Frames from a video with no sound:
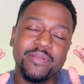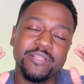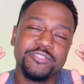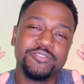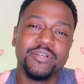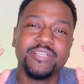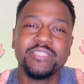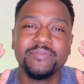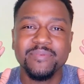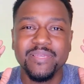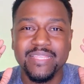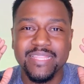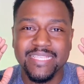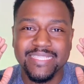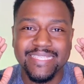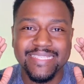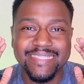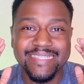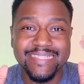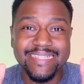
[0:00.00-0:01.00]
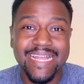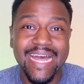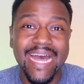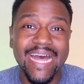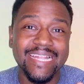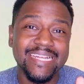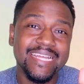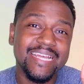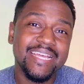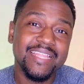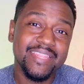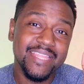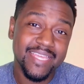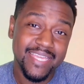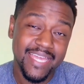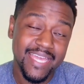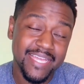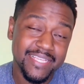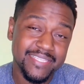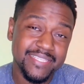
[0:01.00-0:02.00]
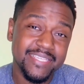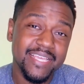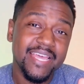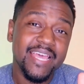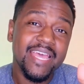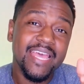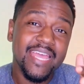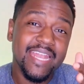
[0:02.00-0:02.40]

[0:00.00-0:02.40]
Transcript: but trust me, this is not the case.